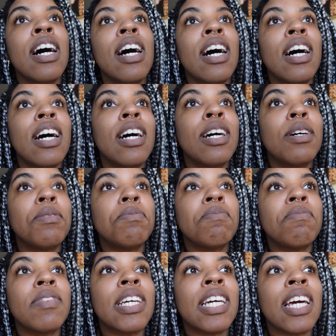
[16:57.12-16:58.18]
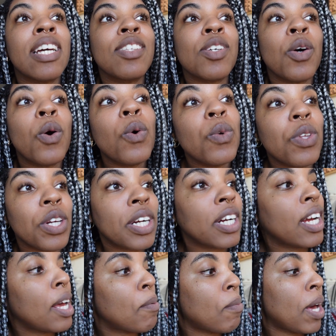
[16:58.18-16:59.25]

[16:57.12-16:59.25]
um, it gets colder in